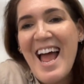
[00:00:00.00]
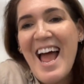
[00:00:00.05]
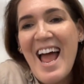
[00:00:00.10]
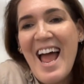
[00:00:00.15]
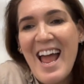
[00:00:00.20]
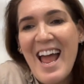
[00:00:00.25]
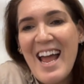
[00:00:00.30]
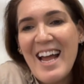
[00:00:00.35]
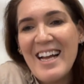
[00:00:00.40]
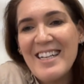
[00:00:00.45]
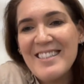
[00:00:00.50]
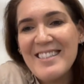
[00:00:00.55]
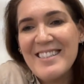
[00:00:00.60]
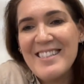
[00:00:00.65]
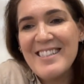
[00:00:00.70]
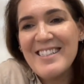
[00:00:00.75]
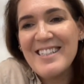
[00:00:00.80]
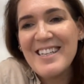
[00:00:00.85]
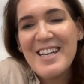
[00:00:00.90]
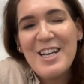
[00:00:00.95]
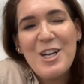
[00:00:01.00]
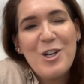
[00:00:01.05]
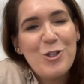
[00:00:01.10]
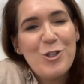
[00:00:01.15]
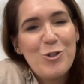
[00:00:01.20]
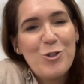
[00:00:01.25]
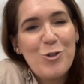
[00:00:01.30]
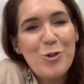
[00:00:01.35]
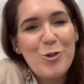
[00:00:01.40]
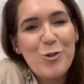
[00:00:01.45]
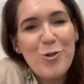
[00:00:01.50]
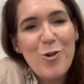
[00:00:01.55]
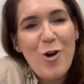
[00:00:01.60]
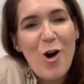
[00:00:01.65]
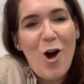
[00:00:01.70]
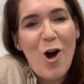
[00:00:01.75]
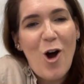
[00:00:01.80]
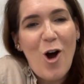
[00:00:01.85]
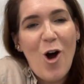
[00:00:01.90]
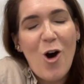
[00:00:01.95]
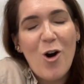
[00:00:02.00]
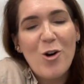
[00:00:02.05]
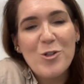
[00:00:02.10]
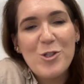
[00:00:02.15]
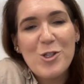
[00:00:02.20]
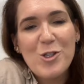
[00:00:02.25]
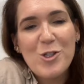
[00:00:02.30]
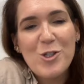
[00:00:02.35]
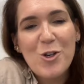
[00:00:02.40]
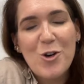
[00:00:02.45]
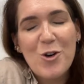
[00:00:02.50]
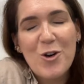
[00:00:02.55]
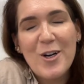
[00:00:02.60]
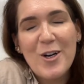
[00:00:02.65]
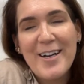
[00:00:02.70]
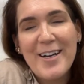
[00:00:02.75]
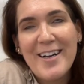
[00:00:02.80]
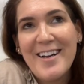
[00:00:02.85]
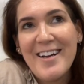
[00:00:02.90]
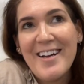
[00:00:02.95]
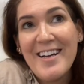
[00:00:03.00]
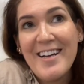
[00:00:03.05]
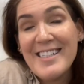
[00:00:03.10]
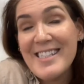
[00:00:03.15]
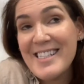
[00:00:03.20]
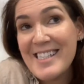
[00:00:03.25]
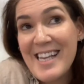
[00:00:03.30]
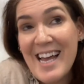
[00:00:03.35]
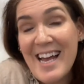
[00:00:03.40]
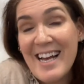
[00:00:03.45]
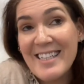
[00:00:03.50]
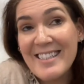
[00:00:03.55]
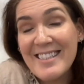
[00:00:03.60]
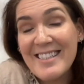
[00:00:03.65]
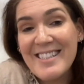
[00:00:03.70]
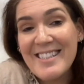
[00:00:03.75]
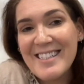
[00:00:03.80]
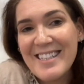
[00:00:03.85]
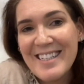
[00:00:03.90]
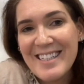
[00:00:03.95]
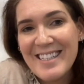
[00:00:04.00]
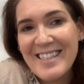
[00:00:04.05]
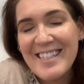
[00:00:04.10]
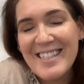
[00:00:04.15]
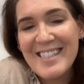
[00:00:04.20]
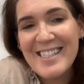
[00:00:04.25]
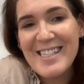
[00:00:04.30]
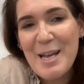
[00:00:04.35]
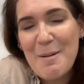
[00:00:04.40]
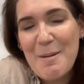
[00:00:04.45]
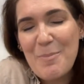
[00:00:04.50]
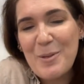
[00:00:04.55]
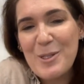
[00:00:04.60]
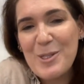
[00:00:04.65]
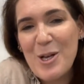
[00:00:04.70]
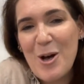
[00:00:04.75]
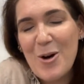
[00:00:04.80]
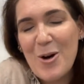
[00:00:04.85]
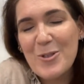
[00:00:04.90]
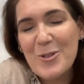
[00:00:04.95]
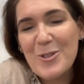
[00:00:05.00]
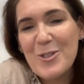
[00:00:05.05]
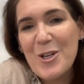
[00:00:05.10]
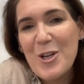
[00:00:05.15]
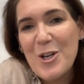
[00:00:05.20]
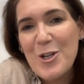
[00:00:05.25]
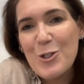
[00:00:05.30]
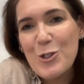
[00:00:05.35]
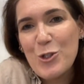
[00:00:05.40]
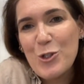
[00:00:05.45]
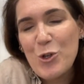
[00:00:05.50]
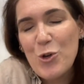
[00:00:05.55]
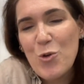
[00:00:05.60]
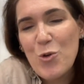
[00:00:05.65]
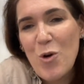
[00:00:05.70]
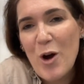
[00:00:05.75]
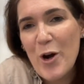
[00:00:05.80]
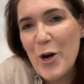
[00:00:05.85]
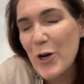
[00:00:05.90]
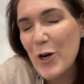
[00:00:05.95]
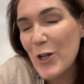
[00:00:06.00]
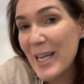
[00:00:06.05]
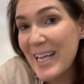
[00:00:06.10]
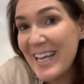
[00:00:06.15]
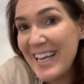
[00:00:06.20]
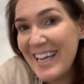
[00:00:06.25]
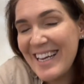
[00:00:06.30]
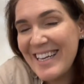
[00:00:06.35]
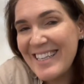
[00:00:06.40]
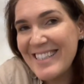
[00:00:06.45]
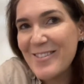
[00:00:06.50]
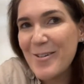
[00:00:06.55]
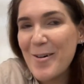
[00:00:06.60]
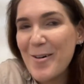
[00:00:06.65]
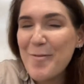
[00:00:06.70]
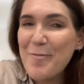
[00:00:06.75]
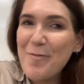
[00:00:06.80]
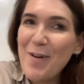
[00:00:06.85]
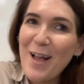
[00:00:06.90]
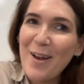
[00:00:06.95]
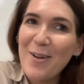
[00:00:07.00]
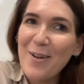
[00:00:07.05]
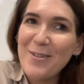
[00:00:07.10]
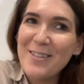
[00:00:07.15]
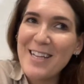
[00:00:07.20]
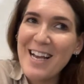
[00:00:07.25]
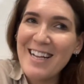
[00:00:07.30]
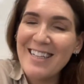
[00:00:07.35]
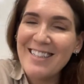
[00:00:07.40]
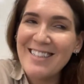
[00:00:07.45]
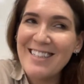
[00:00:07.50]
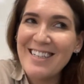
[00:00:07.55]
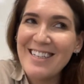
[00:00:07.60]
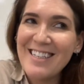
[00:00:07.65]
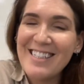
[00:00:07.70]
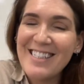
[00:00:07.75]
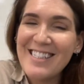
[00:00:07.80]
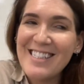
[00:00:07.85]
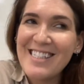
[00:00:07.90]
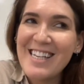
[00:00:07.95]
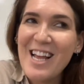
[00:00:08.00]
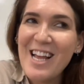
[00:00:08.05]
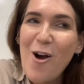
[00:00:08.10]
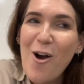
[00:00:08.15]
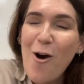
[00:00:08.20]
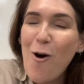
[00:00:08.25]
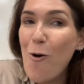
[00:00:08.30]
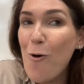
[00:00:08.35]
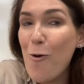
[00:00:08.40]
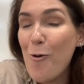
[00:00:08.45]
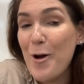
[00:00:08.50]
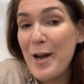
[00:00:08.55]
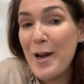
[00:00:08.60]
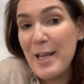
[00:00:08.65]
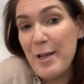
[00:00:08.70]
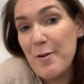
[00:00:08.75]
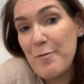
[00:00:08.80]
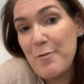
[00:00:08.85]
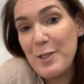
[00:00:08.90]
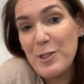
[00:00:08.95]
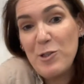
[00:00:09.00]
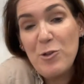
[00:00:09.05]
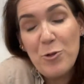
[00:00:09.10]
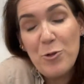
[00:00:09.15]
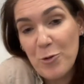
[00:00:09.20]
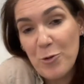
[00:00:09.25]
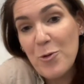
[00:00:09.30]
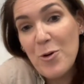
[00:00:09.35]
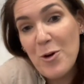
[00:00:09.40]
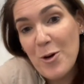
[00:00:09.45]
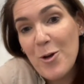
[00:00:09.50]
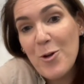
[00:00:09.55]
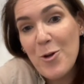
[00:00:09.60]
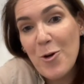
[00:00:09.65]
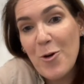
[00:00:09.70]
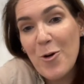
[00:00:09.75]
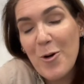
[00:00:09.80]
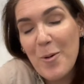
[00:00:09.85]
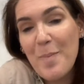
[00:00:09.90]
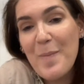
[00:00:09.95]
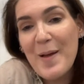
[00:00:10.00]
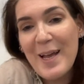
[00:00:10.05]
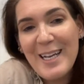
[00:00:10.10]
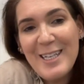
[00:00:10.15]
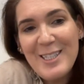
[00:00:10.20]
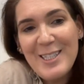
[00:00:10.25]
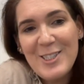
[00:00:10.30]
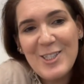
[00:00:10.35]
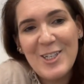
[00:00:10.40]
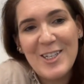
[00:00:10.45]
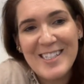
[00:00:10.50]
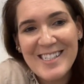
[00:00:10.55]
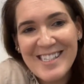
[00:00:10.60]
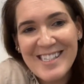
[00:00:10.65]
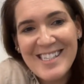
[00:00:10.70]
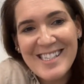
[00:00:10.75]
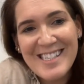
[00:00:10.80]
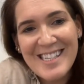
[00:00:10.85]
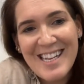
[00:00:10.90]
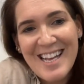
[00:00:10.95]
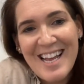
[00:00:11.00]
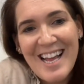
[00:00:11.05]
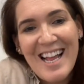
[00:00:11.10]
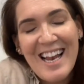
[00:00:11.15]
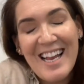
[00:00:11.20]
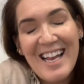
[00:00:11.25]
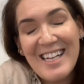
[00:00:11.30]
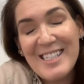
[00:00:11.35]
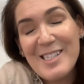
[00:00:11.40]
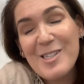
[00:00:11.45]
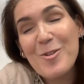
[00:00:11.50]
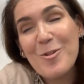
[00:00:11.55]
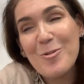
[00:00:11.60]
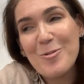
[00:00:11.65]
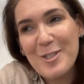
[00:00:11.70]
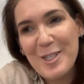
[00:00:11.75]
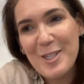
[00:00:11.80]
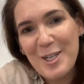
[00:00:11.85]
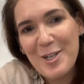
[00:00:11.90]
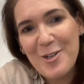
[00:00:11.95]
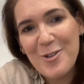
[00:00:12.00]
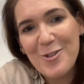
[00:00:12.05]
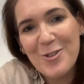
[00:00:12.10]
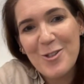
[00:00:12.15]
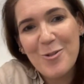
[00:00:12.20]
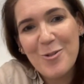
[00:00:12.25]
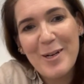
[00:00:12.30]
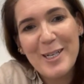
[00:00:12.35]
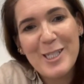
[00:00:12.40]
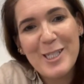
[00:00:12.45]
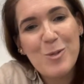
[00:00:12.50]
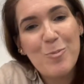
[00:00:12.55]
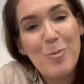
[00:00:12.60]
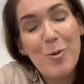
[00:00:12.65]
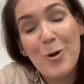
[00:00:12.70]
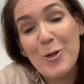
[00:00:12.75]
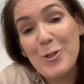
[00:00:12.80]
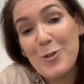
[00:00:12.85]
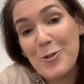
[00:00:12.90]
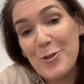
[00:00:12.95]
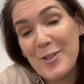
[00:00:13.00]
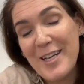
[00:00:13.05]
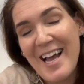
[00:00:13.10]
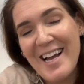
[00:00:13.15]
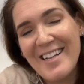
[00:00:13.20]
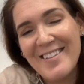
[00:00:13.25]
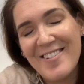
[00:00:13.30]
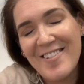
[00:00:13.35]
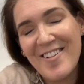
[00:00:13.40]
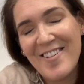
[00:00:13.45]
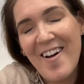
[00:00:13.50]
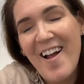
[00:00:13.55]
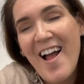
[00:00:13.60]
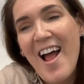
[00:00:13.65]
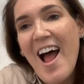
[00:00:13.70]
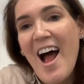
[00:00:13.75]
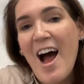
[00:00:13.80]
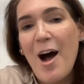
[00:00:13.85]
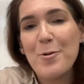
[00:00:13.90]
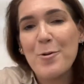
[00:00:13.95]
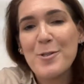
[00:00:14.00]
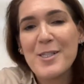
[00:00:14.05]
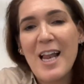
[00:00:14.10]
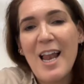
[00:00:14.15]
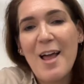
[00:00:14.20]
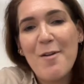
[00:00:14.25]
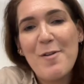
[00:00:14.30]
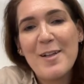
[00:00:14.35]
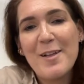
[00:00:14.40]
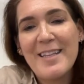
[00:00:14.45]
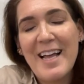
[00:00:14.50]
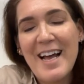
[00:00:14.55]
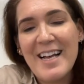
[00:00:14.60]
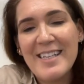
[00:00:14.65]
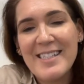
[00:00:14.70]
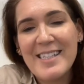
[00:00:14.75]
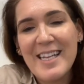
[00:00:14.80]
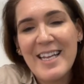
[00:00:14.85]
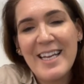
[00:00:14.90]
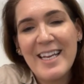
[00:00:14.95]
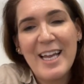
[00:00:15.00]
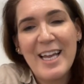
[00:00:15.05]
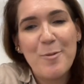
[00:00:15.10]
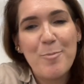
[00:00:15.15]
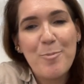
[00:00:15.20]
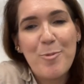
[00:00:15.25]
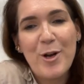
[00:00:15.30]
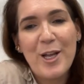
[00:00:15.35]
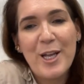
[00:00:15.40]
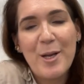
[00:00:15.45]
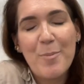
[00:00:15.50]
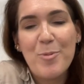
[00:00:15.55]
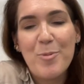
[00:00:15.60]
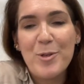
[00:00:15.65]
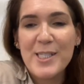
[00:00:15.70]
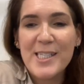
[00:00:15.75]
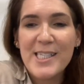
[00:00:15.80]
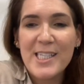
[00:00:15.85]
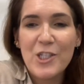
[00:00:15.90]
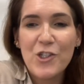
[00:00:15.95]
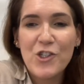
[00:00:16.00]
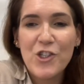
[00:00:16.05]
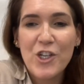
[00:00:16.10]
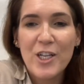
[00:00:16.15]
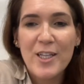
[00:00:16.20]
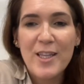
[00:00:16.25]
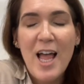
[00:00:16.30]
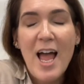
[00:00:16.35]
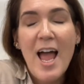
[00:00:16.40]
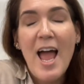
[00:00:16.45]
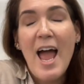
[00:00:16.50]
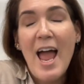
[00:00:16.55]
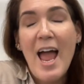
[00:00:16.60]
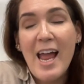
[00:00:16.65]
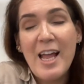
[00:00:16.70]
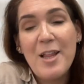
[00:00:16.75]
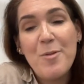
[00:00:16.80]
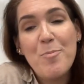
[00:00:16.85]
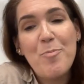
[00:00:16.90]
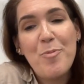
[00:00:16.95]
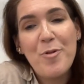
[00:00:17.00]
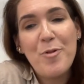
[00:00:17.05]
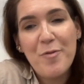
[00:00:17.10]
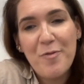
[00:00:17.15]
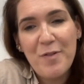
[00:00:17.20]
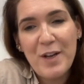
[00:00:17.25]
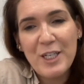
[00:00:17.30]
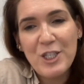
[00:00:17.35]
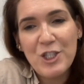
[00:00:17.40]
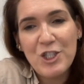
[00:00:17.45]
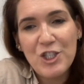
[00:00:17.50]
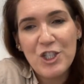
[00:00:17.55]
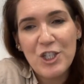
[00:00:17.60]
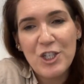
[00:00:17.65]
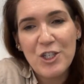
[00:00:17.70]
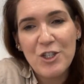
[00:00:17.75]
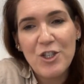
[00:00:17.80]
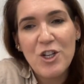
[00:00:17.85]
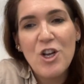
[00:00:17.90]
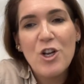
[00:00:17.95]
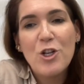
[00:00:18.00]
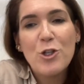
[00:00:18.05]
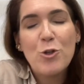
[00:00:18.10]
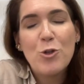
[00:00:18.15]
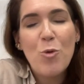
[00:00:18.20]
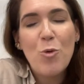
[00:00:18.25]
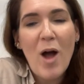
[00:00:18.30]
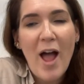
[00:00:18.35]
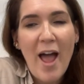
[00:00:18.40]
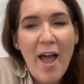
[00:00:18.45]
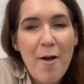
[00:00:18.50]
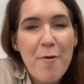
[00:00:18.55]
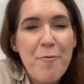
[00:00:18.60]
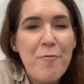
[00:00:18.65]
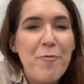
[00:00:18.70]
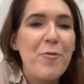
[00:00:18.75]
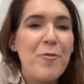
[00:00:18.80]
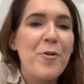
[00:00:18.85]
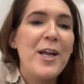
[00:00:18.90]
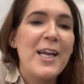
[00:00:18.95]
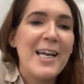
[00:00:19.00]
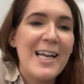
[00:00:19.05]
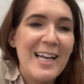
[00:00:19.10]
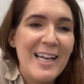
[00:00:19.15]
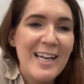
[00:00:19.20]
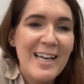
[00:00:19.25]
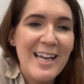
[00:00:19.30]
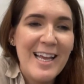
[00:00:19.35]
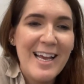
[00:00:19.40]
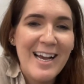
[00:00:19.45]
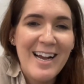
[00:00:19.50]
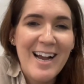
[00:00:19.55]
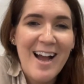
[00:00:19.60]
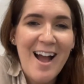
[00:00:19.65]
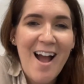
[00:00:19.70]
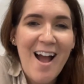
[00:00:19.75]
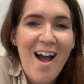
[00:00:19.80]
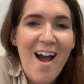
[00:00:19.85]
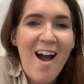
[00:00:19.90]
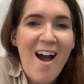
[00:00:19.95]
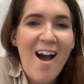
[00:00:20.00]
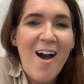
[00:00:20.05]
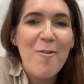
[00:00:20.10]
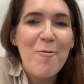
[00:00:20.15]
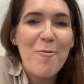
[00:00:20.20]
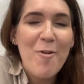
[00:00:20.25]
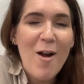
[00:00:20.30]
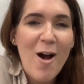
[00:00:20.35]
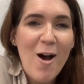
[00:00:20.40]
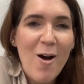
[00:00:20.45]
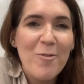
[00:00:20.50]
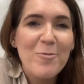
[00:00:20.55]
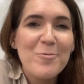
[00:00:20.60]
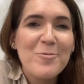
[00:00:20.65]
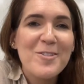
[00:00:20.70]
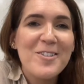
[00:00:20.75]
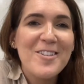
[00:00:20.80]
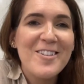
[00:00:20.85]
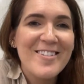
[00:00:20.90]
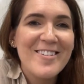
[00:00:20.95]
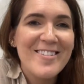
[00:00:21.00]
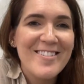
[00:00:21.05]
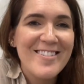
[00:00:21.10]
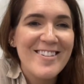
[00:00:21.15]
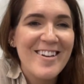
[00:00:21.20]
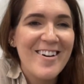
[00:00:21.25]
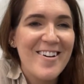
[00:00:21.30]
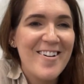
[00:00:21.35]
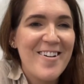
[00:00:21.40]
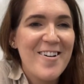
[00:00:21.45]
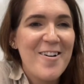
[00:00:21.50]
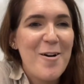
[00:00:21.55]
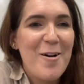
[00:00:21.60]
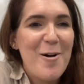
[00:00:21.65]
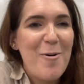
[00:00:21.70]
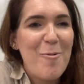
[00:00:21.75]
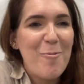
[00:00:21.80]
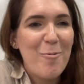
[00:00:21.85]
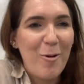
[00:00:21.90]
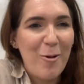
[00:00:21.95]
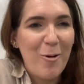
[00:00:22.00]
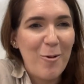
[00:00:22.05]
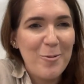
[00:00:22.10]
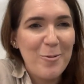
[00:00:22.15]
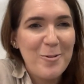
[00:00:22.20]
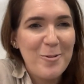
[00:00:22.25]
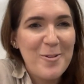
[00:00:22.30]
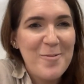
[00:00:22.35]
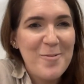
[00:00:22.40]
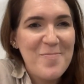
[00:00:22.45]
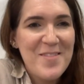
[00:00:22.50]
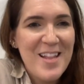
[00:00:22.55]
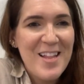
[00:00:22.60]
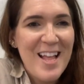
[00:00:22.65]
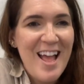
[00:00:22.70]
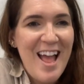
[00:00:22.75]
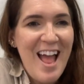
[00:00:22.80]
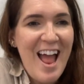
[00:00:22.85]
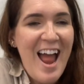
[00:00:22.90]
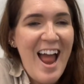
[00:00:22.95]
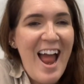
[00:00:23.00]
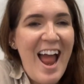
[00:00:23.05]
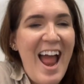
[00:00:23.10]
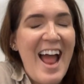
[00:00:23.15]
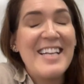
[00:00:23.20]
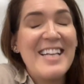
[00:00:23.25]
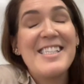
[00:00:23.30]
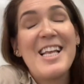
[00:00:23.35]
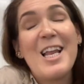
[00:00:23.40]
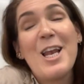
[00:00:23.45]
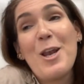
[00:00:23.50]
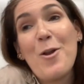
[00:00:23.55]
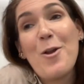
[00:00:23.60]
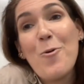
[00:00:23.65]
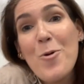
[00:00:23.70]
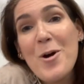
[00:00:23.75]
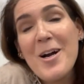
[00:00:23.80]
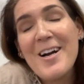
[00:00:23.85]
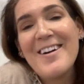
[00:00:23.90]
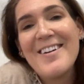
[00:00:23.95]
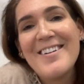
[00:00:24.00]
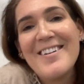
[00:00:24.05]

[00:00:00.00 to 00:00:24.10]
and to also send this episode to a colleague, to a fellow dentist, or even to your patients. Let's continue to explore together how saliva testing can bring precision and prevention to every clinic around the world. As a look